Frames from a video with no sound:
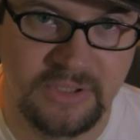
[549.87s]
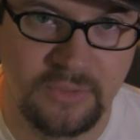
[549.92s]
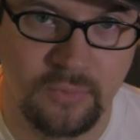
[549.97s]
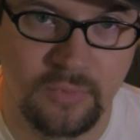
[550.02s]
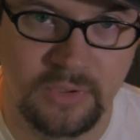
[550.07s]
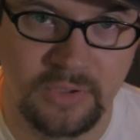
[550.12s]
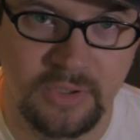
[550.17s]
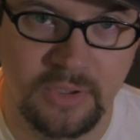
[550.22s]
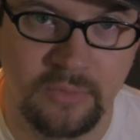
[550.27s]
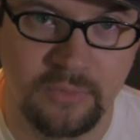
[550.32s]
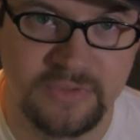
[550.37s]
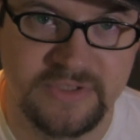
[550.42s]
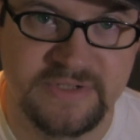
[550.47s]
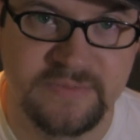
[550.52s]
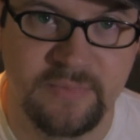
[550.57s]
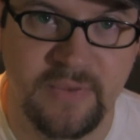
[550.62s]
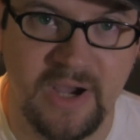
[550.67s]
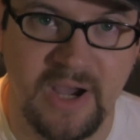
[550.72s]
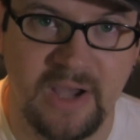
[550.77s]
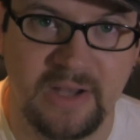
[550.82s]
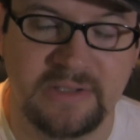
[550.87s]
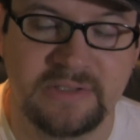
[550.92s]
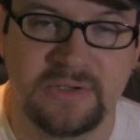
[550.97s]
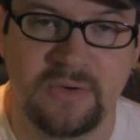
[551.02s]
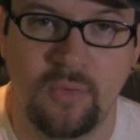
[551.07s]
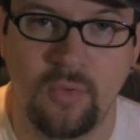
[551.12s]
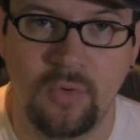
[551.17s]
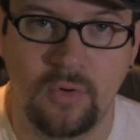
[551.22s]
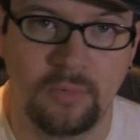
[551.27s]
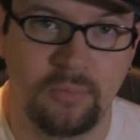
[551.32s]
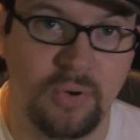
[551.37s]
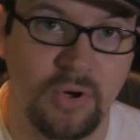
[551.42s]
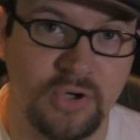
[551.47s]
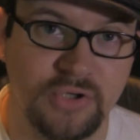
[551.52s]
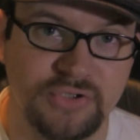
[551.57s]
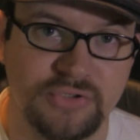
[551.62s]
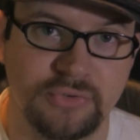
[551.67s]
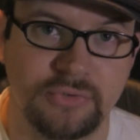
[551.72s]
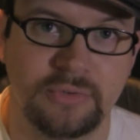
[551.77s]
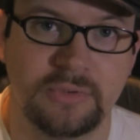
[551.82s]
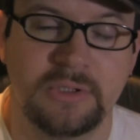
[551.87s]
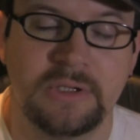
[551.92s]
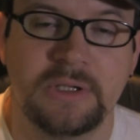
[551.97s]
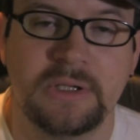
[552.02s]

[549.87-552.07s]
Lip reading: you want to go with spot or partial.